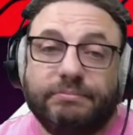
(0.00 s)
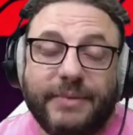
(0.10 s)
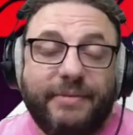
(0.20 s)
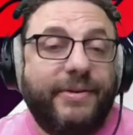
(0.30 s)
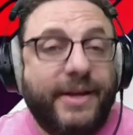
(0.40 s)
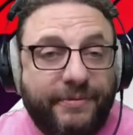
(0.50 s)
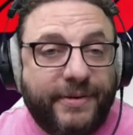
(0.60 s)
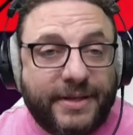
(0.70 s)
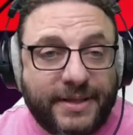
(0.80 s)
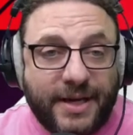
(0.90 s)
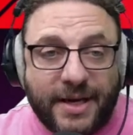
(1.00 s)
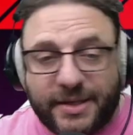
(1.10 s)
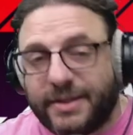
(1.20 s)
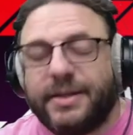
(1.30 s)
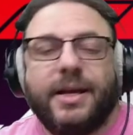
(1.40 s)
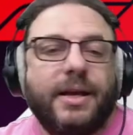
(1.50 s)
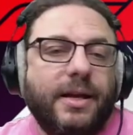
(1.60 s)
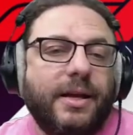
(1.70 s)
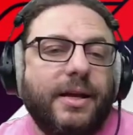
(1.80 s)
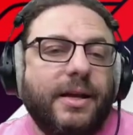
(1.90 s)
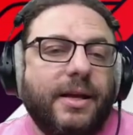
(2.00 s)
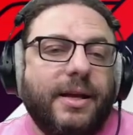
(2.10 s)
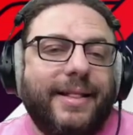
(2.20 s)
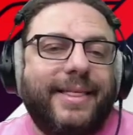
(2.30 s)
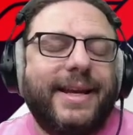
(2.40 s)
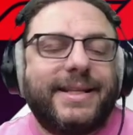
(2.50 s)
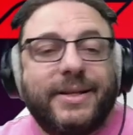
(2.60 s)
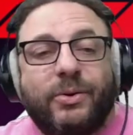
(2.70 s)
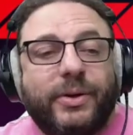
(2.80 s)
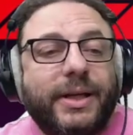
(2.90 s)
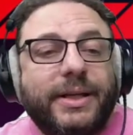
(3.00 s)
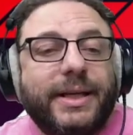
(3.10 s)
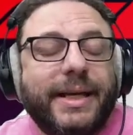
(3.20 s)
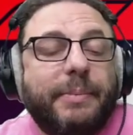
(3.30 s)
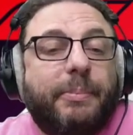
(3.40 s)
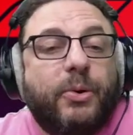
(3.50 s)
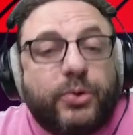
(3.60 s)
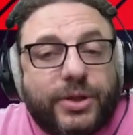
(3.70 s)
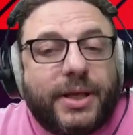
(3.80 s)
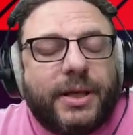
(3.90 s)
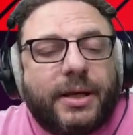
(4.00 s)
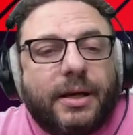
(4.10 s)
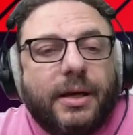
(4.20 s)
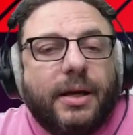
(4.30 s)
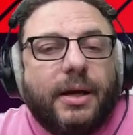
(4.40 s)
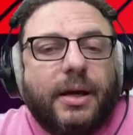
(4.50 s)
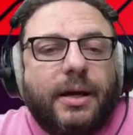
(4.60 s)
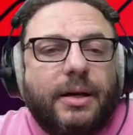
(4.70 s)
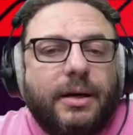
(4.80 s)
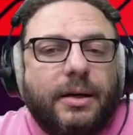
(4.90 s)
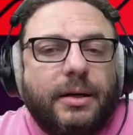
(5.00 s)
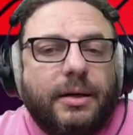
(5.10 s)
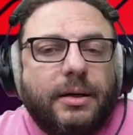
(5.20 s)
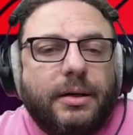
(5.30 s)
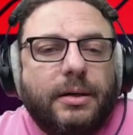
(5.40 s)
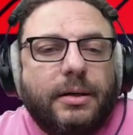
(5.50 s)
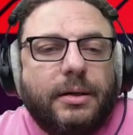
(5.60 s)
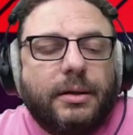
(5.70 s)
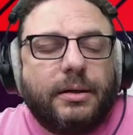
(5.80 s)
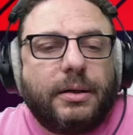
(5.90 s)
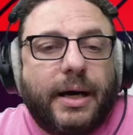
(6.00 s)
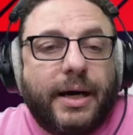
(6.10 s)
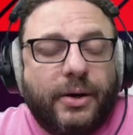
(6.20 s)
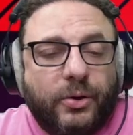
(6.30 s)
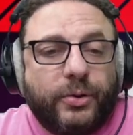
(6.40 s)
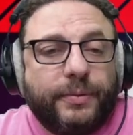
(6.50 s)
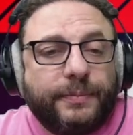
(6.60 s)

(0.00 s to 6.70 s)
Very fast tracks. There is no need in boosting our